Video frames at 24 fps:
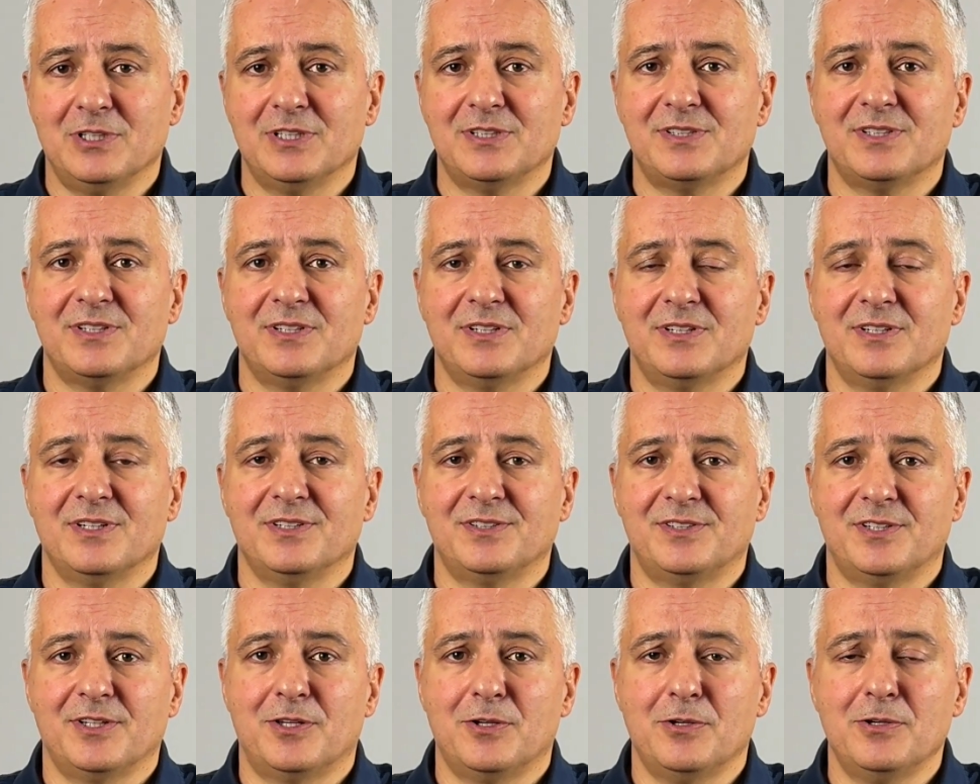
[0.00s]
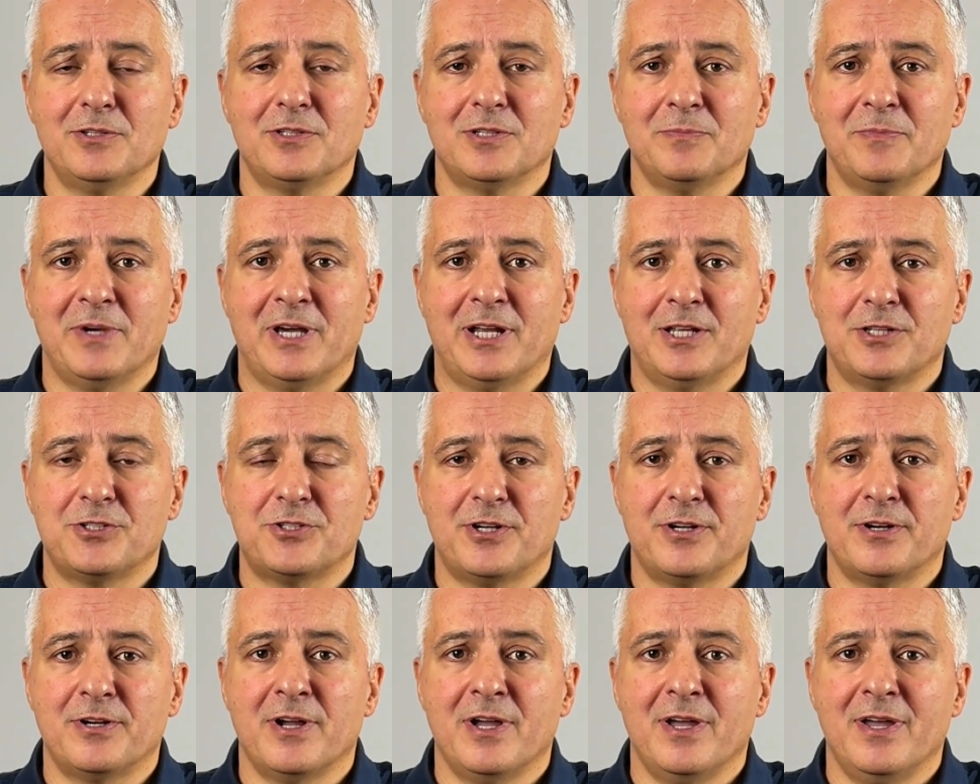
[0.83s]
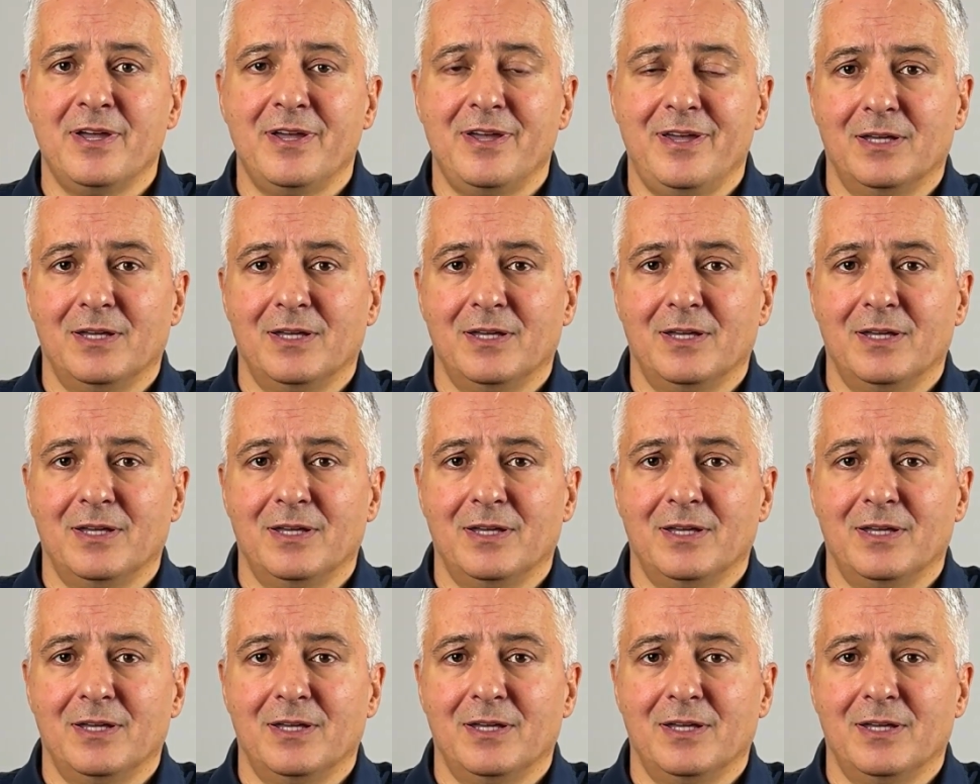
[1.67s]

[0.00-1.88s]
let's say, a security manager